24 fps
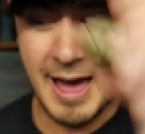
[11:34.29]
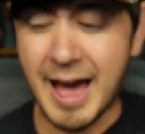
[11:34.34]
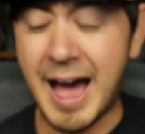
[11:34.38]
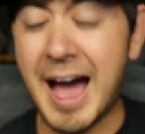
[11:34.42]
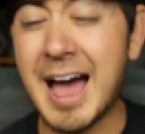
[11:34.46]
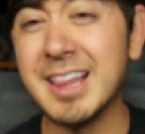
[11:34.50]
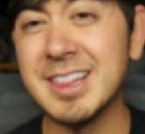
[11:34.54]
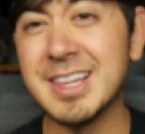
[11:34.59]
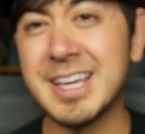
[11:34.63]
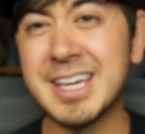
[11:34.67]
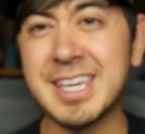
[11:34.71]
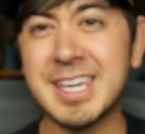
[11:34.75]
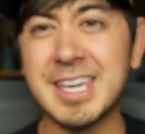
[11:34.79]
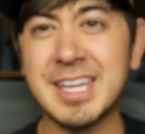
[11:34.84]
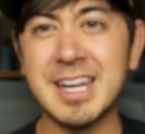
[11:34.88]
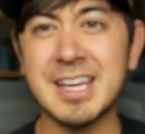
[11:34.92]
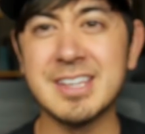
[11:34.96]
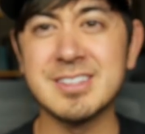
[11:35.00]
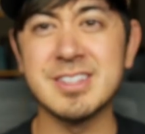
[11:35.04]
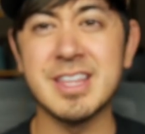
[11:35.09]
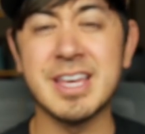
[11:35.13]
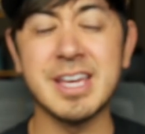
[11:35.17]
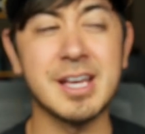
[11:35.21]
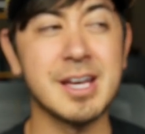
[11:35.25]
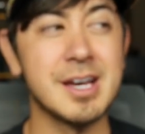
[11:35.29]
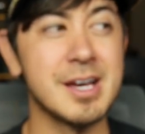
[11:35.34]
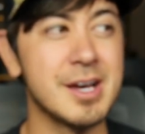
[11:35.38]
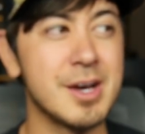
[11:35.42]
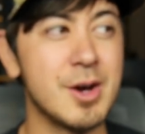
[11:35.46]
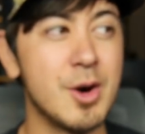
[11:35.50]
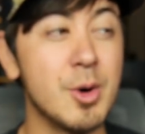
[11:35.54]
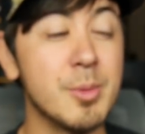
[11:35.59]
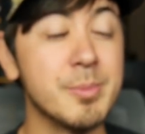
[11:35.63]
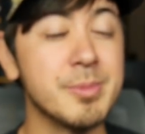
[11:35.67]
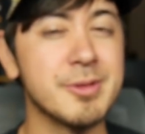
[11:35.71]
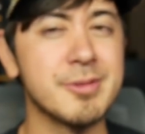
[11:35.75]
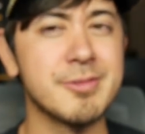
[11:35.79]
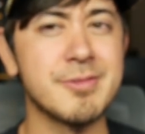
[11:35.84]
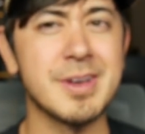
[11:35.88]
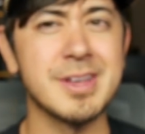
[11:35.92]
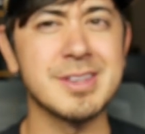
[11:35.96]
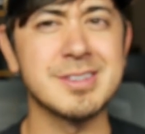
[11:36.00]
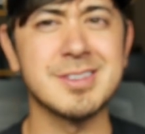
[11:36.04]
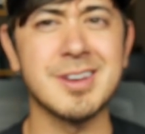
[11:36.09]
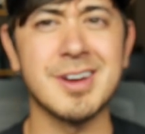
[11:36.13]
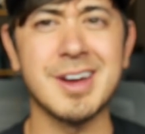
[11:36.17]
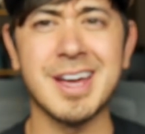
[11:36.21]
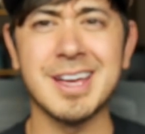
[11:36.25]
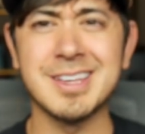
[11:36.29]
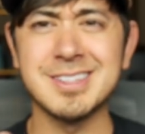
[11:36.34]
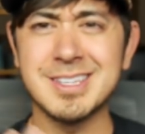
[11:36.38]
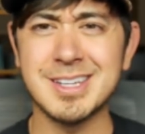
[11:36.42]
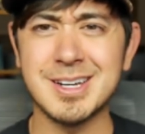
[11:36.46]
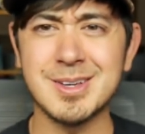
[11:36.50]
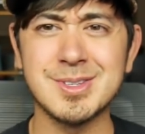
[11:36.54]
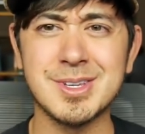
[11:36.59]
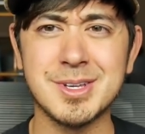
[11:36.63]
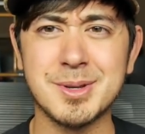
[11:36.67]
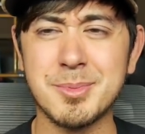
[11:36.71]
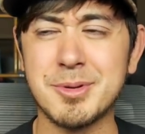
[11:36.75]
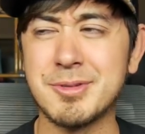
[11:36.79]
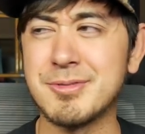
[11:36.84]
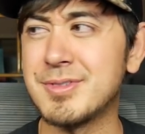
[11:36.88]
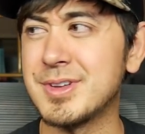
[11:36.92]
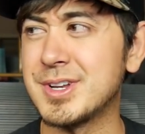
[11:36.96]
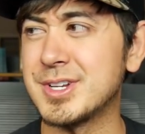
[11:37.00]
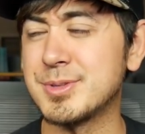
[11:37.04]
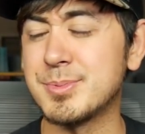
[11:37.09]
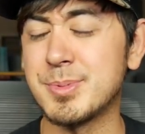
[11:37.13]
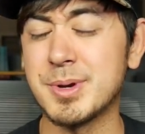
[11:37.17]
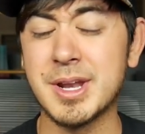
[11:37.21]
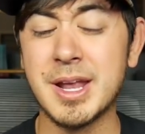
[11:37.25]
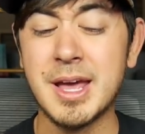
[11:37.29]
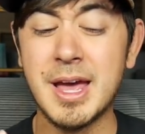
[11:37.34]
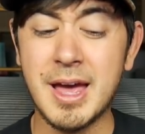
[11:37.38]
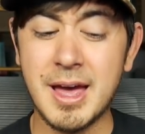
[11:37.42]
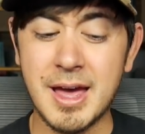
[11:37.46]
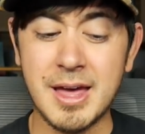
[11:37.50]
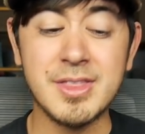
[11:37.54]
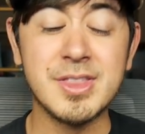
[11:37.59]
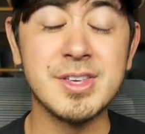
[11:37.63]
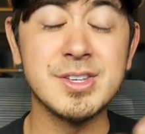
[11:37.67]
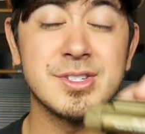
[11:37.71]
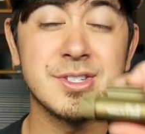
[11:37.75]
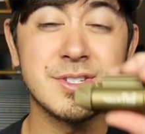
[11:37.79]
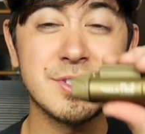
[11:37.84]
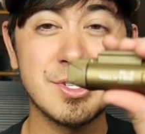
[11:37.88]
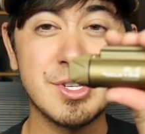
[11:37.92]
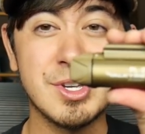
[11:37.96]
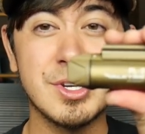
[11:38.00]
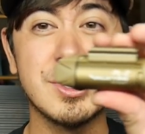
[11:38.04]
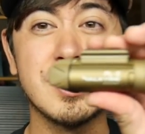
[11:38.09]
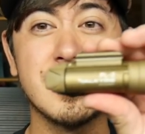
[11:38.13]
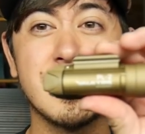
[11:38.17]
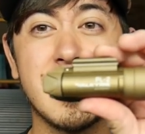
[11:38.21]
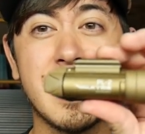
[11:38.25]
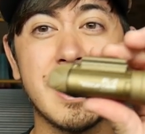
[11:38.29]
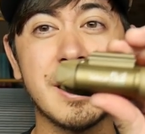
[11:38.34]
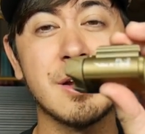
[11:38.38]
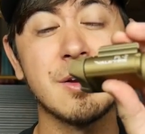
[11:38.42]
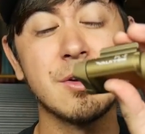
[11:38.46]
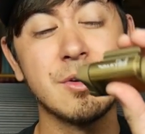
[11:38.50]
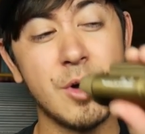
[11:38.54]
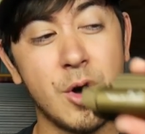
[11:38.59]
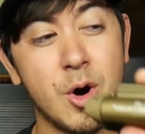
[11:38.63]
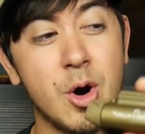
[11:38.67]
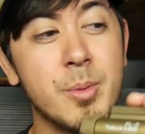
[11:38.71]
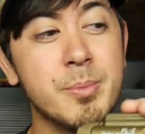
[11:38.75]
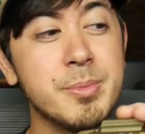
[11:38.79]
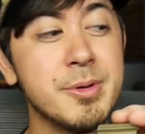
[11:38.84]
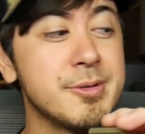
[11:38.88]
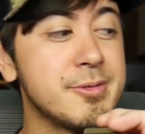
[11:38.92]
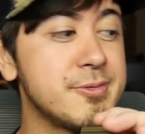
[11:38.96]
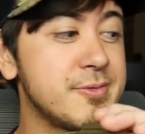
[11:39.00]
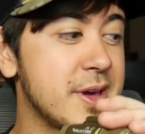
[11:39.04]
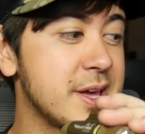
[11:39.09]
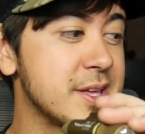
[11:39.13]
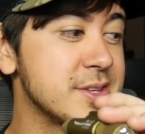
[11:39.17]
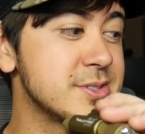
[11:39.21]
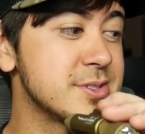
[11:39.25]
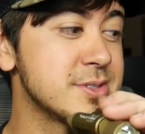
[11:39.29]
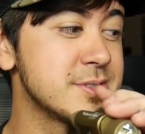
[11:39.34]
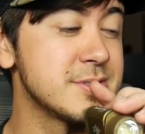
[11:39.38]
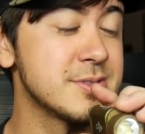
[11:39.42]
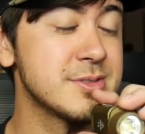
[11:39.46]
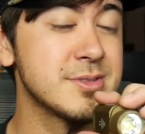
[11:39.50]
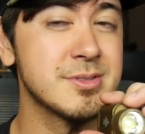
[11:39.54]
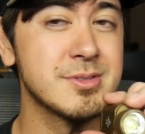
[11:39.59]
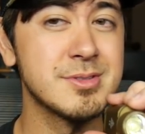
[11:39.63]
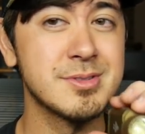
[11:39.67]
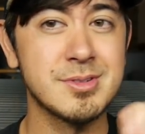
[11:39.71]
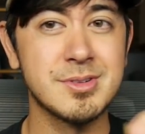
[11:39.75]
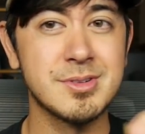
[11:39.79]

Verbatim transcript: I like it as like a home defense. Sorry, I said I was going to be finished, but this is a good like home defense